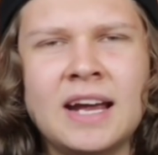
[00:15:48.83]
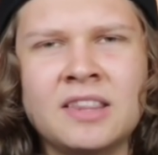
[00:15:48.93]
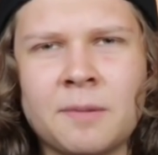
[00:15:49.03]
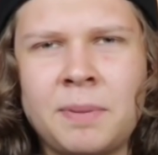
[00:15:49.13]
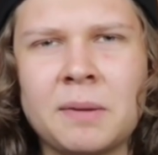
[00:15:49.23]

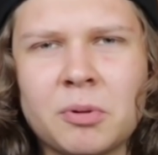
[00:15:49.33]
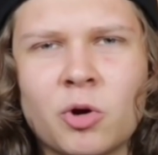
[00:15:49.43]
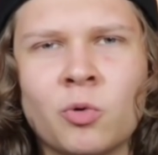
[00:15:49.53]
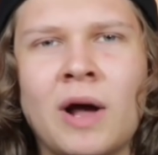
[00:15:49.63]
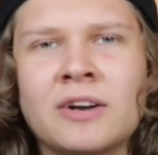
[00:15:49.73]
and the people
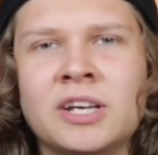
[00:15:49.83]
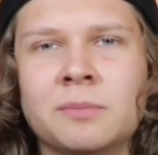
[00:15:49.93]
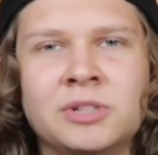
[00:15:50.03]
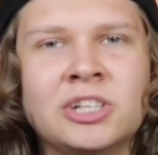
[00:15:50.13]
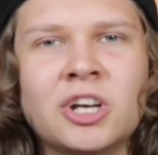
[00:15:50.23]
around
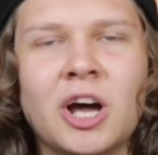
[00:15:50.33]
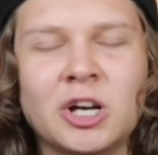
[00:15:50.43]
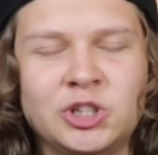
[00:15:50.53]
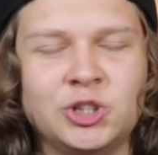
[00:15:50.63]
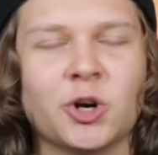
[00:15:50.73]
him didn't
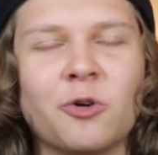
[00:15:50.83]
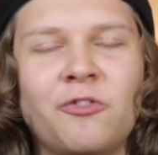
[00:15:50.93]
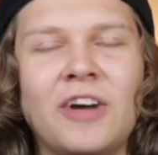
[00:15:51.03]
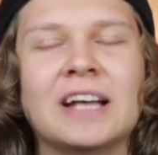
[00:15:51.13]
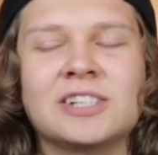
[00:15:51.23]
assure
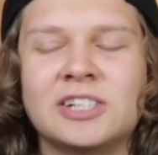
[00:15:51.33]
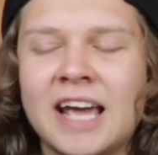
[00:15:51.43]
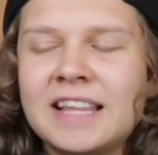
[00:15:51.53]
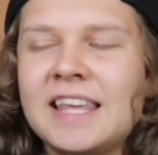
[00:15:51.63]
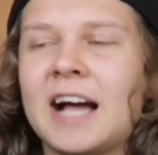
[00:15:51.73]
fans and
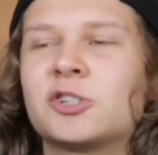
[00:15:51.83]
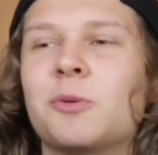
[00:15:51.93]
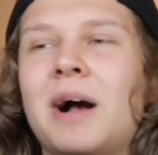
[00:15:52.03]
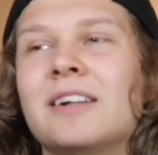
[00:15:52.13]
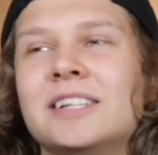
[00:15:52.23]
take the extra
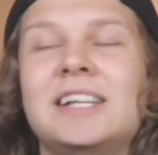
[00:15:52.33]
mile to